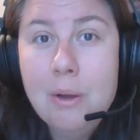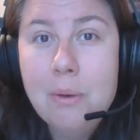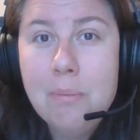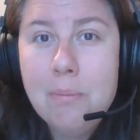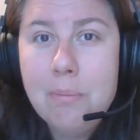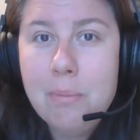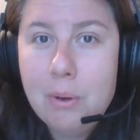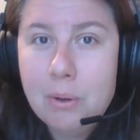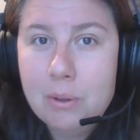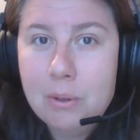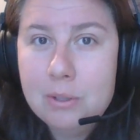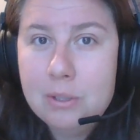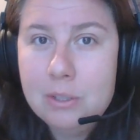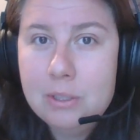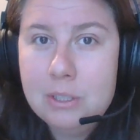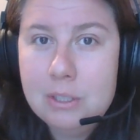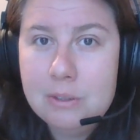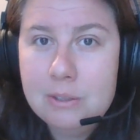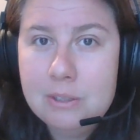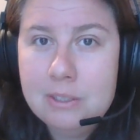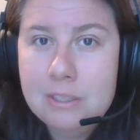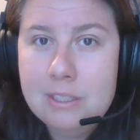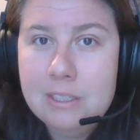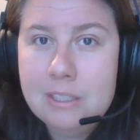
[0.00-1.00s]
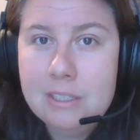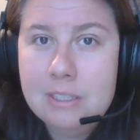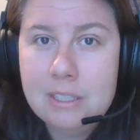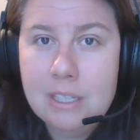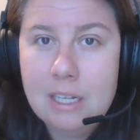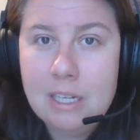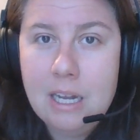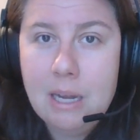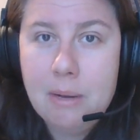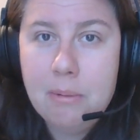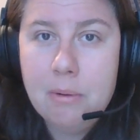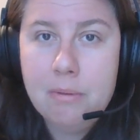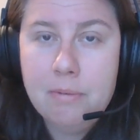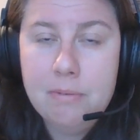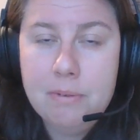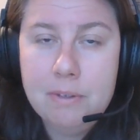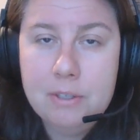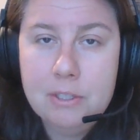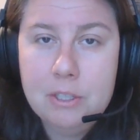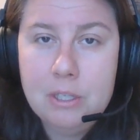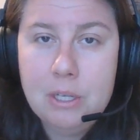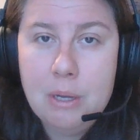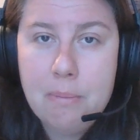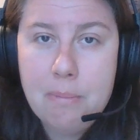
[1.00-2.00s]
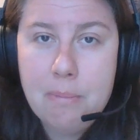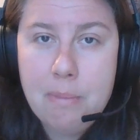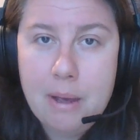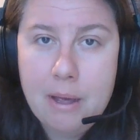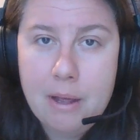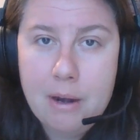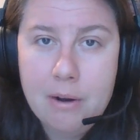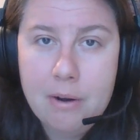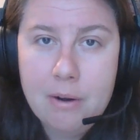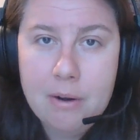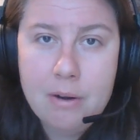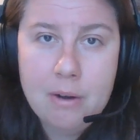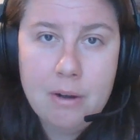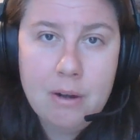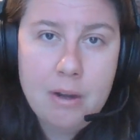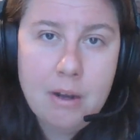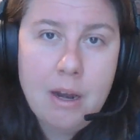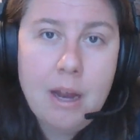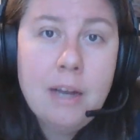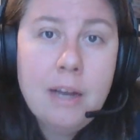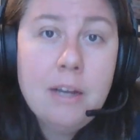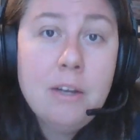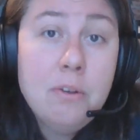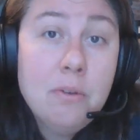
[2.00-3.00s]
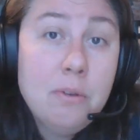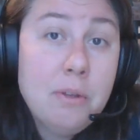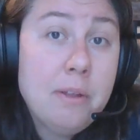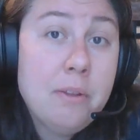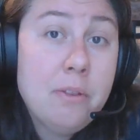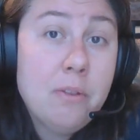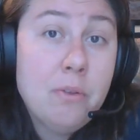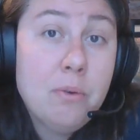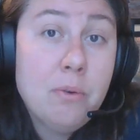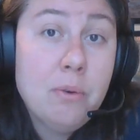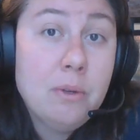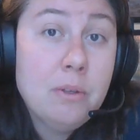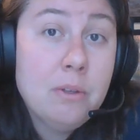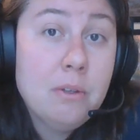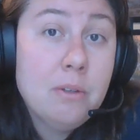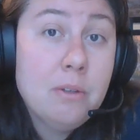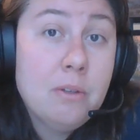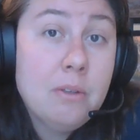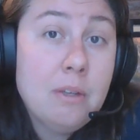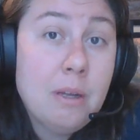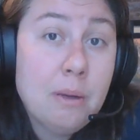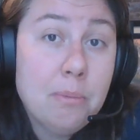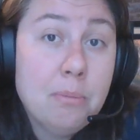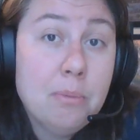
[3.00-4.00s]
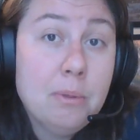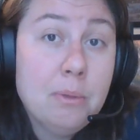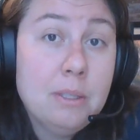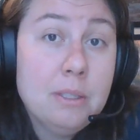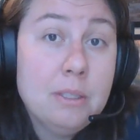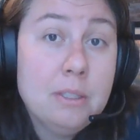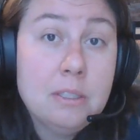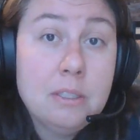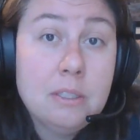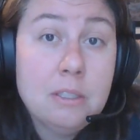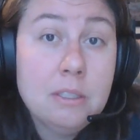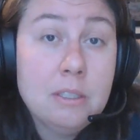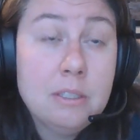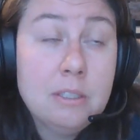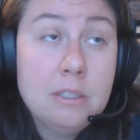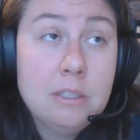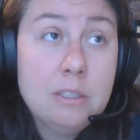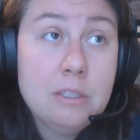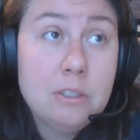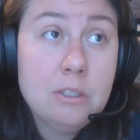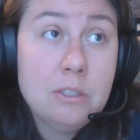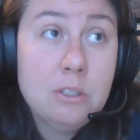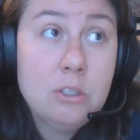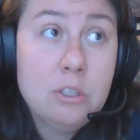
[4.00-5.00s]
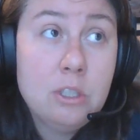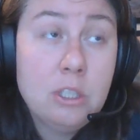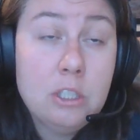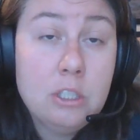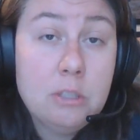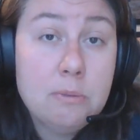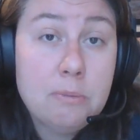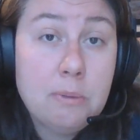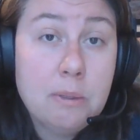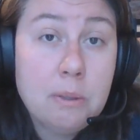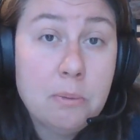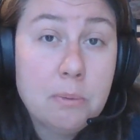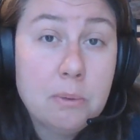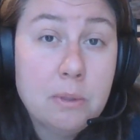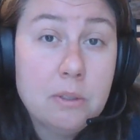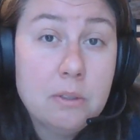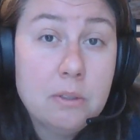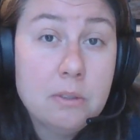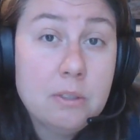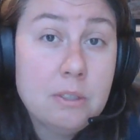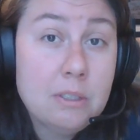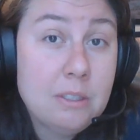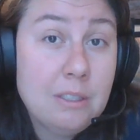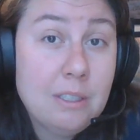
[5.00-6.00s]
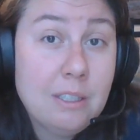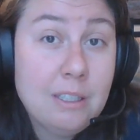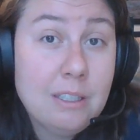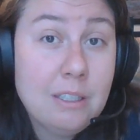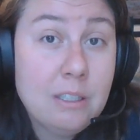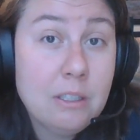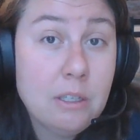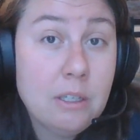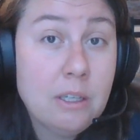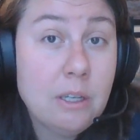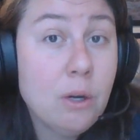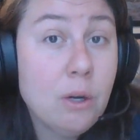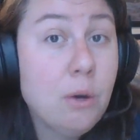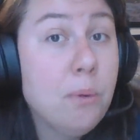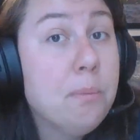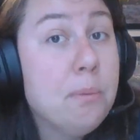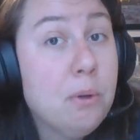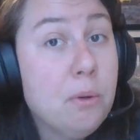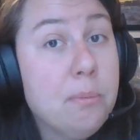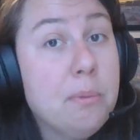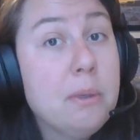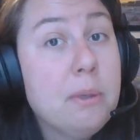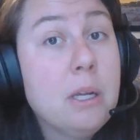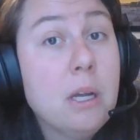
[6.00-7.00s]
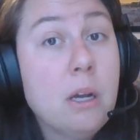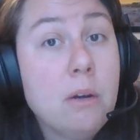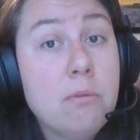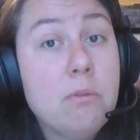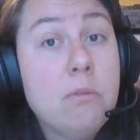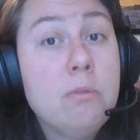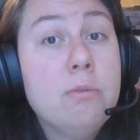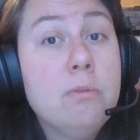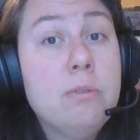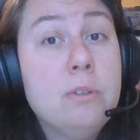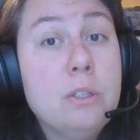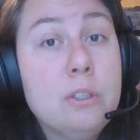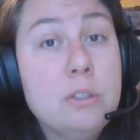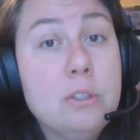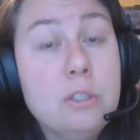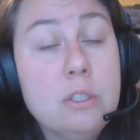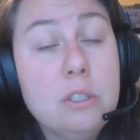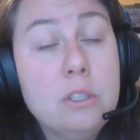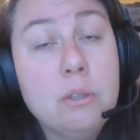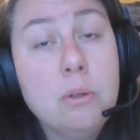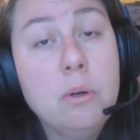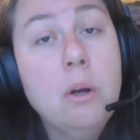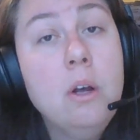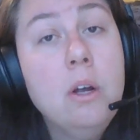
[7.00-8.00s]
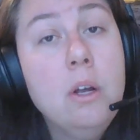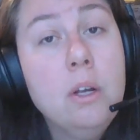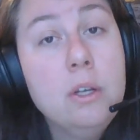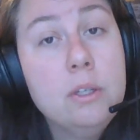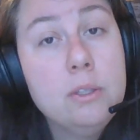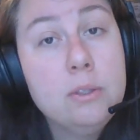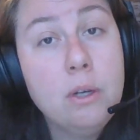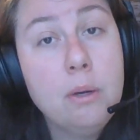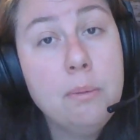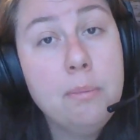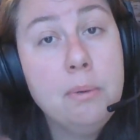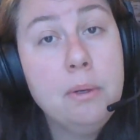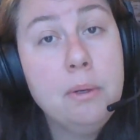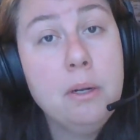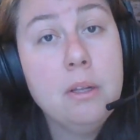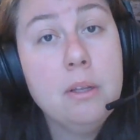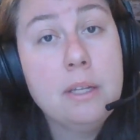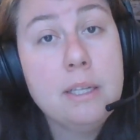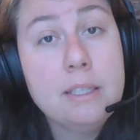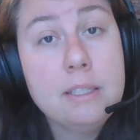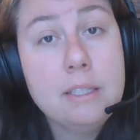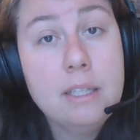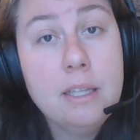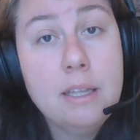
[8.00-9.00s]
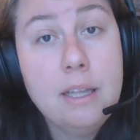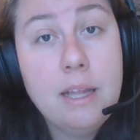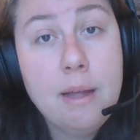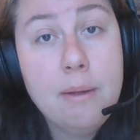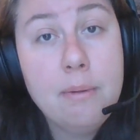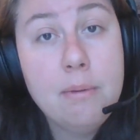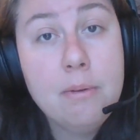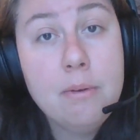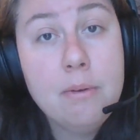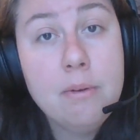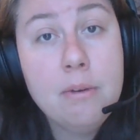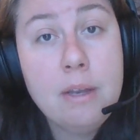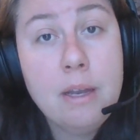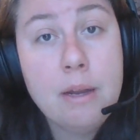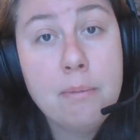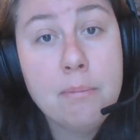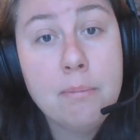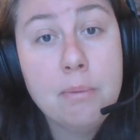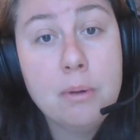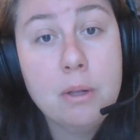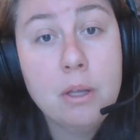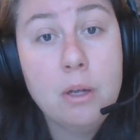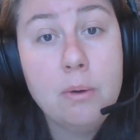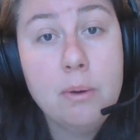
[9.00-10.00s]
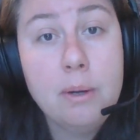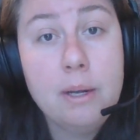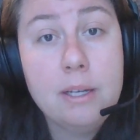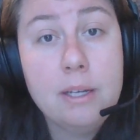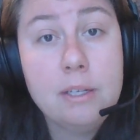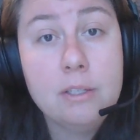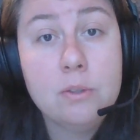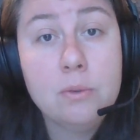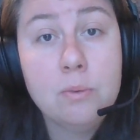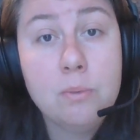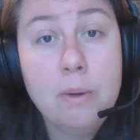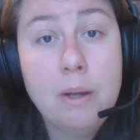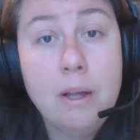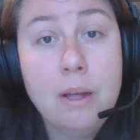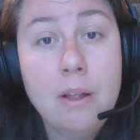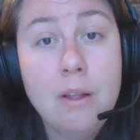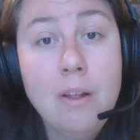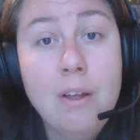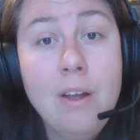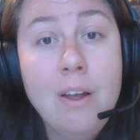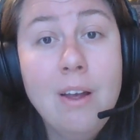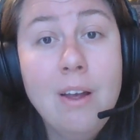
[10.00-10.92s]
but also do it in a time efficient manner. And I do that through templates, and it's changed my world, and I hope it'll be helpful for you too. So I'll put a link to that down below as well.